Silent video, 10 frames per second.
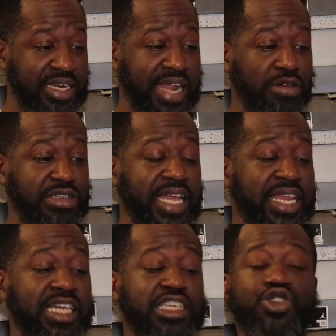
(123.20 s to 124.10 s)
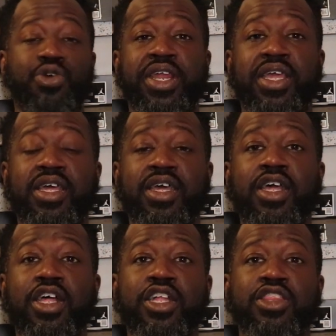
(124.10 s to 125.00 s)
announced that he is joining
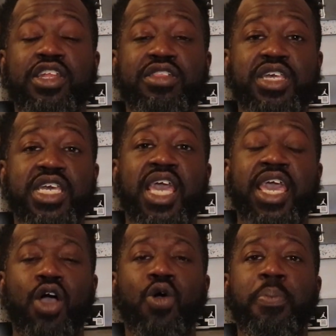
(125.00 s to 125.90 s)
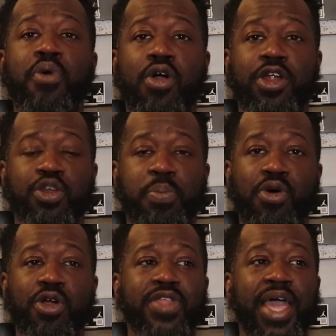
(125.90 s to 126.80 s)
the TKO board, the
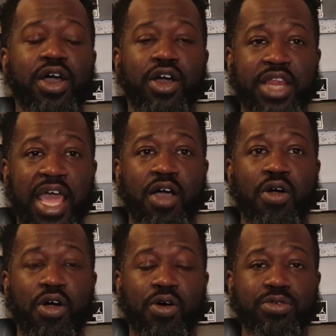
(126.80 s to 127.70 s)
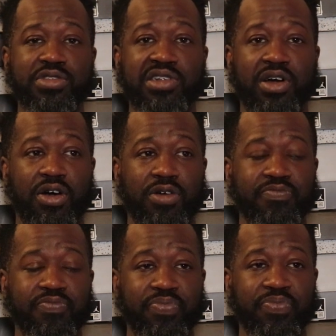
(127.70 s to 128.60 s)
board that now owns
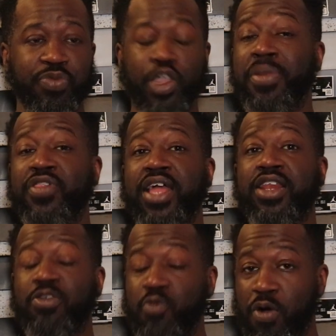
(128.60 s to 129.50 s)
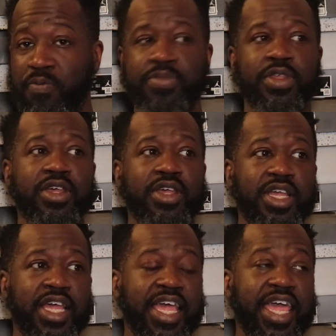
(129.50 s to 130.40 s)
company that, well,
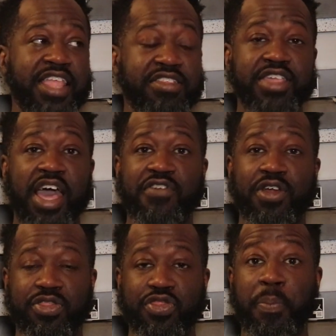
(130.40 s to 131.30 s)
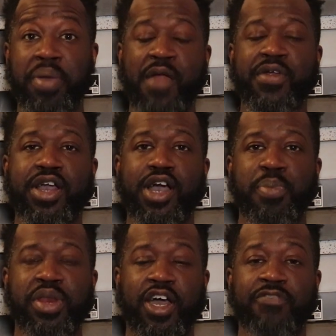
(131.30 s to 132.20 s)
Endeavor, the parent
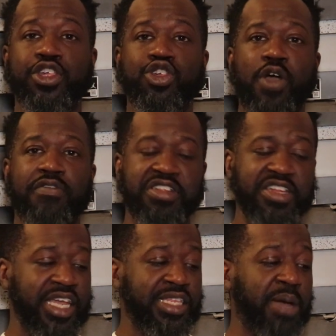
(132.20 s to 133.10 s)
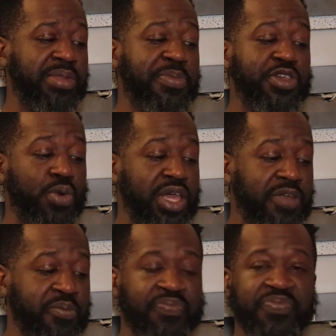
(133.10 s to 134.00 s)
company of the UFC and
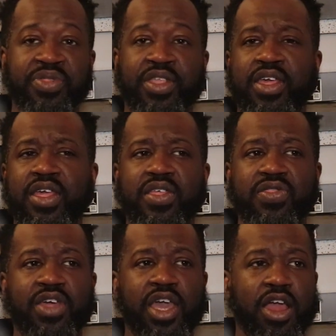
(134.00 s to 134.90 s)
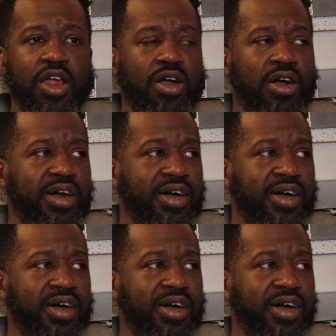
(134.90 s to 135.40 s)
WWE. Their